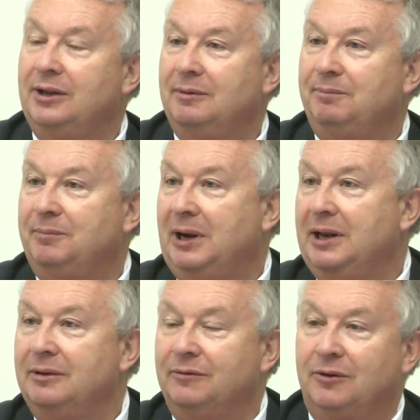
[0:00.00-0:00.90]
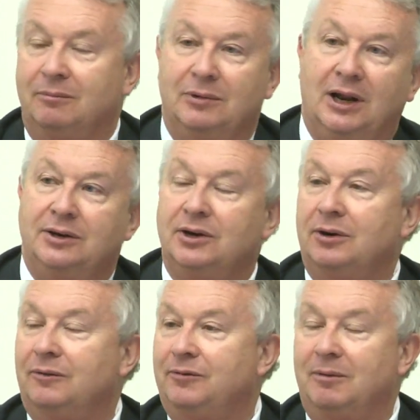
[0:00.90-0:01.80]
on the plane from London
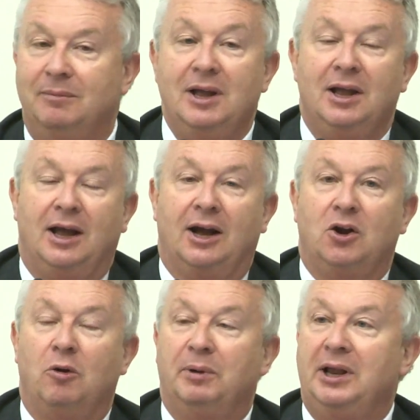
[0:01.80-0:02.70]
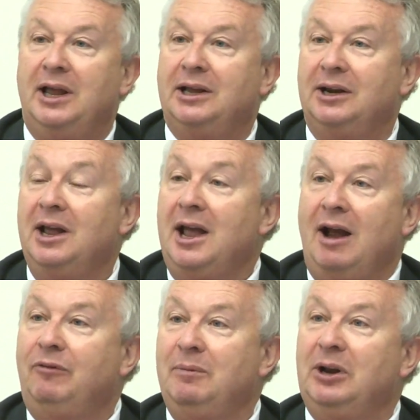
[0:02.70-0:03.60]
or from Copenhagen,
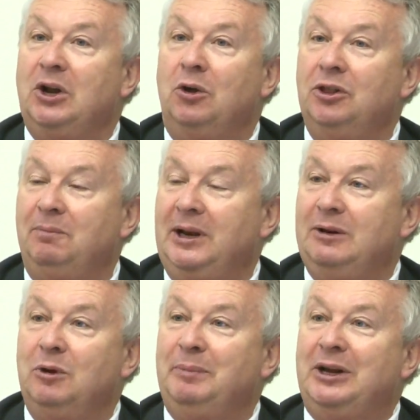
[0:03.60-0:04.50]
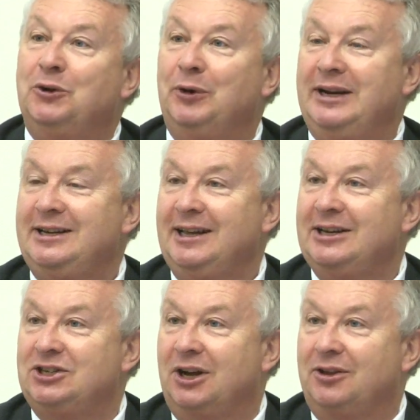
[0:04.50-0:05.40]
everybody on the plane will be greeting
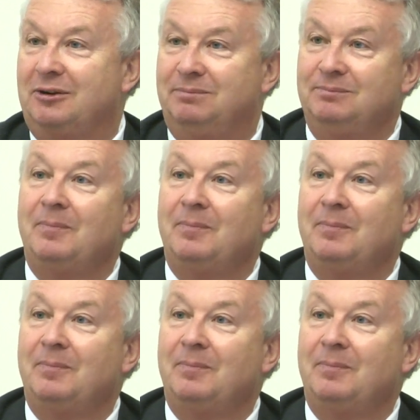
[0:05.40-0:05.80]
each other